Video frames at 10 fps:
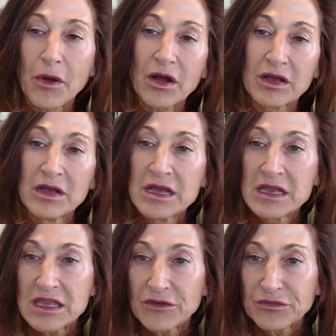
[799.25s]
But
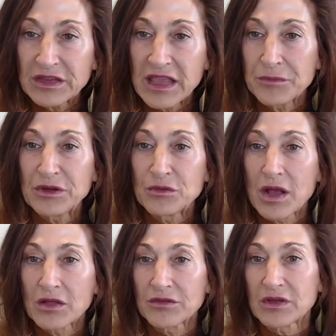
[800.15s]
if it can be
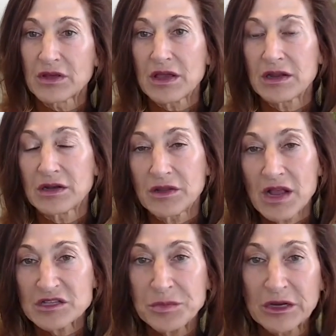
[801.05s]
relevant, and it
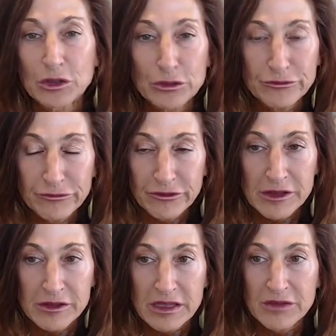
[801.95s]
has to be a good
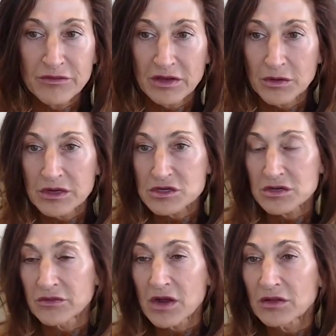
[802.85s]
faith
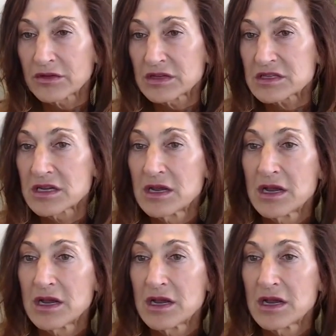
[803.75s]
evaluation of relevance.